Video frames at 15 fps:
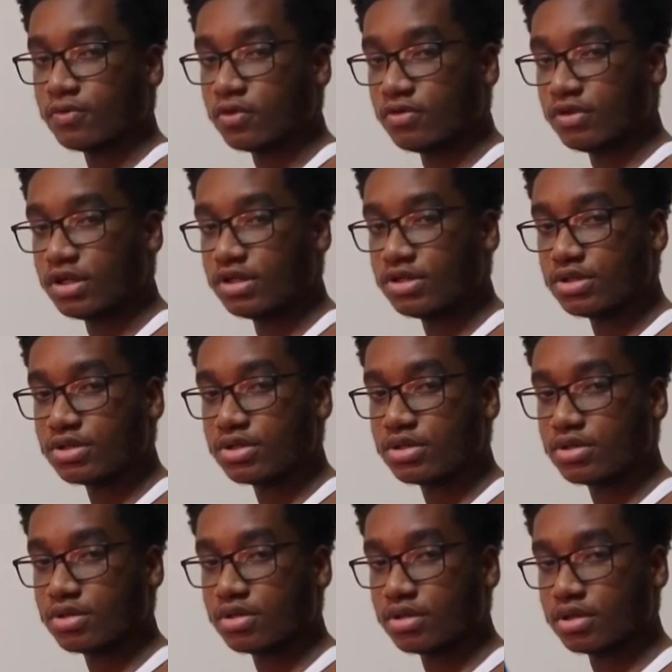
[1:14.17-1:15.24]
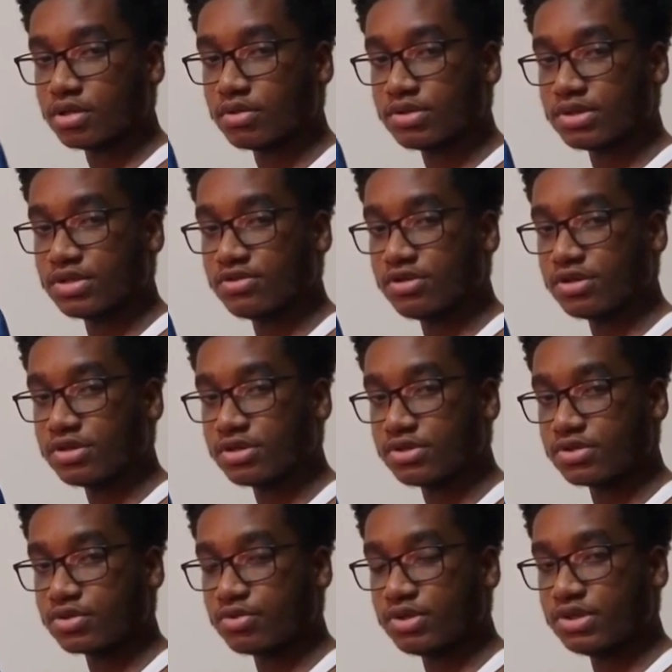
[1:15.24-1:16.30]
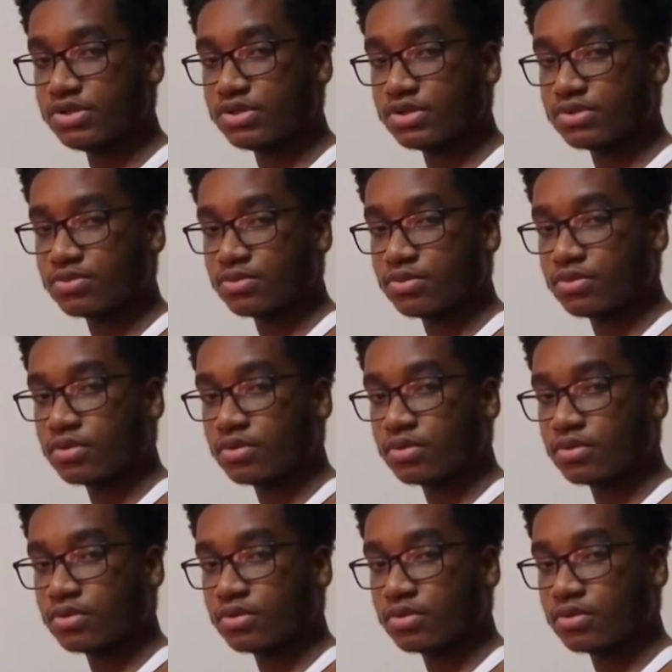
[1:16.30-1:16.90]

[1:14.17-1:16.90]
Full range, twist your wrist, squeeze,